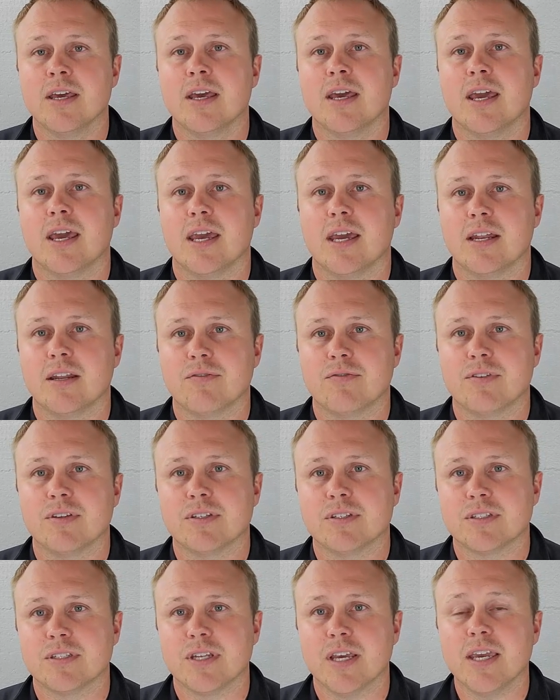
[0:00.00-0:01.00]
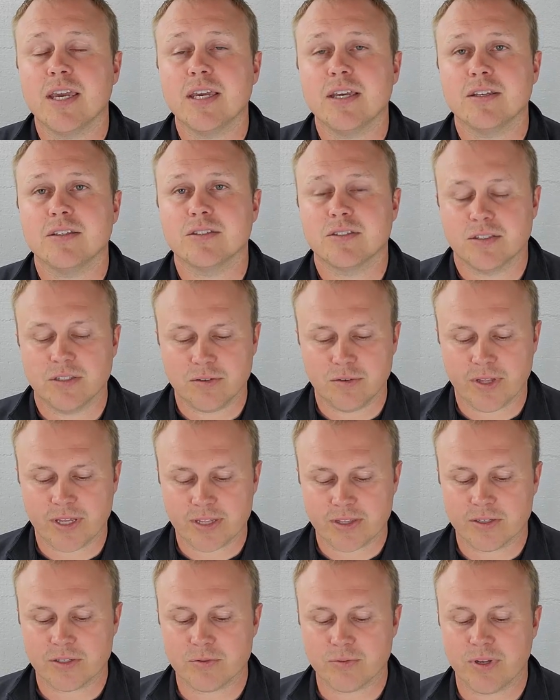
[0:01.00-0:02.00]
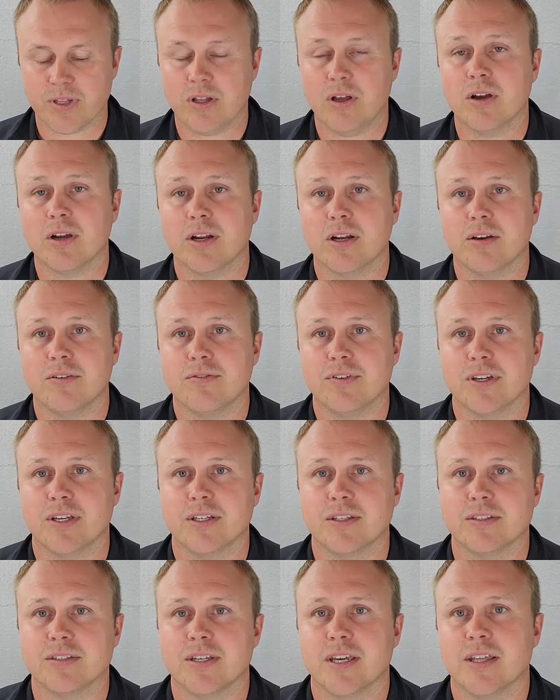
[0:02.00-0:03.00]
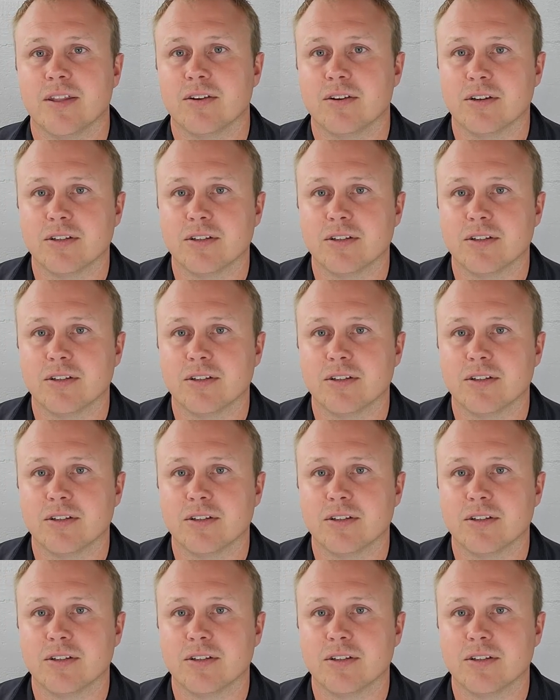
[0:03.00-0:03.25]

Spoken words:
And if this stays like this way long enough, it can stay there.